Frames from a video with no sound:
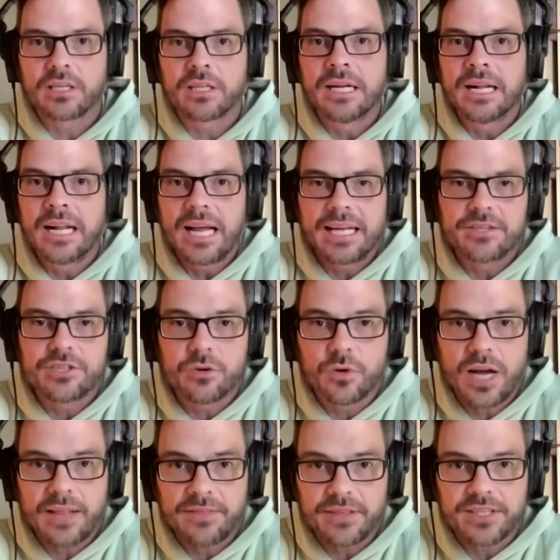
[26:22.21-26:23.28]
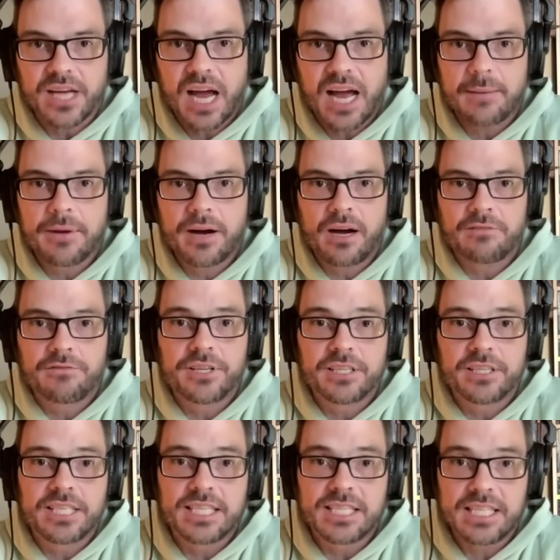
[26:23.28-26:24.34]
And so at the time of the
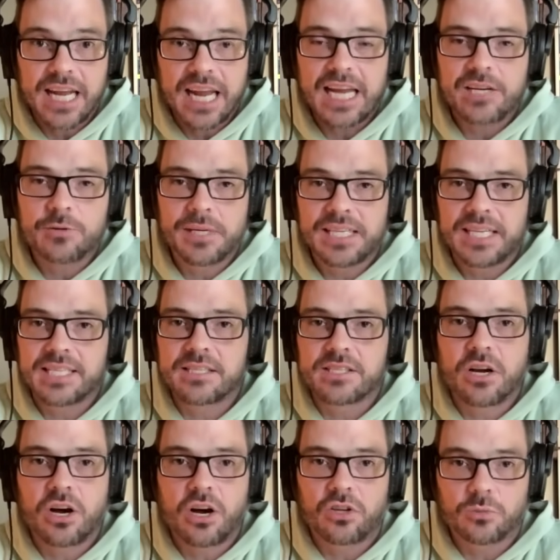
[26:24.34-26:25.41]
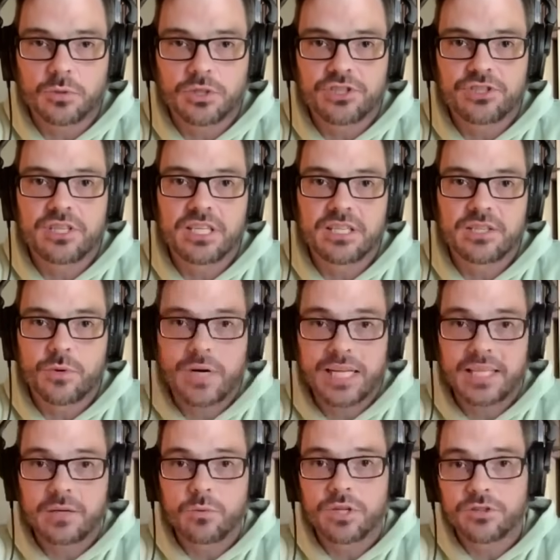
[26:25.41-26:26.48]
disengagement, as it's called, which is the
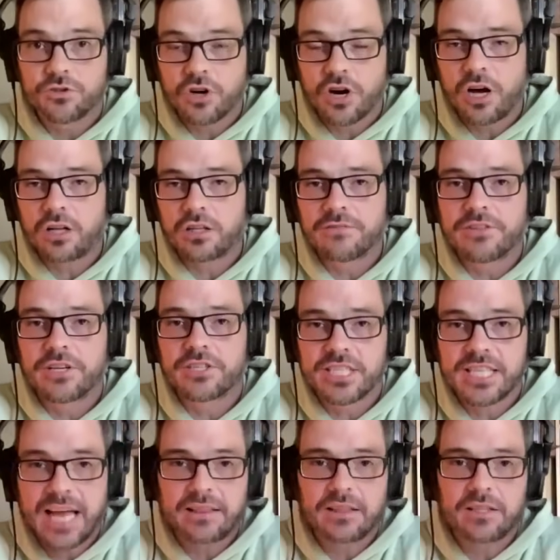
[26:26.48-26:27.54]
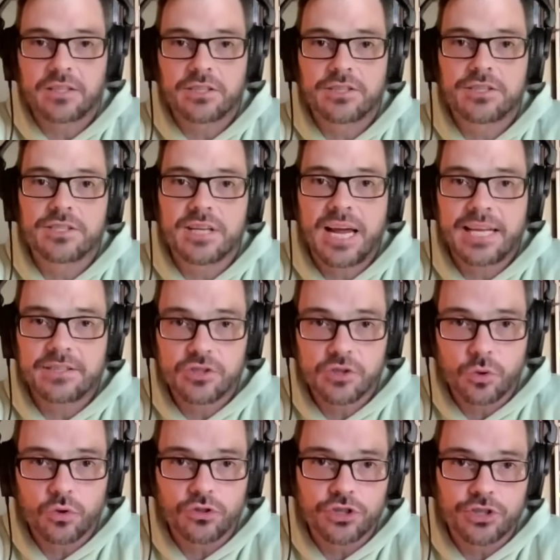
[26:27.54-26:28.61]
Israeli withdrawal of their settlers and
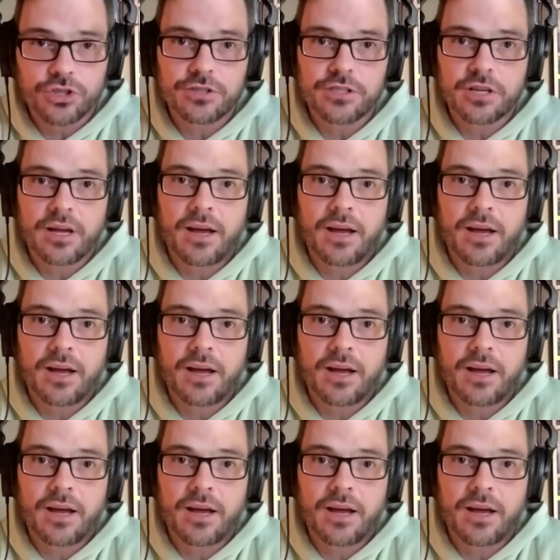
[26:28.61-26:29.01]
soldiers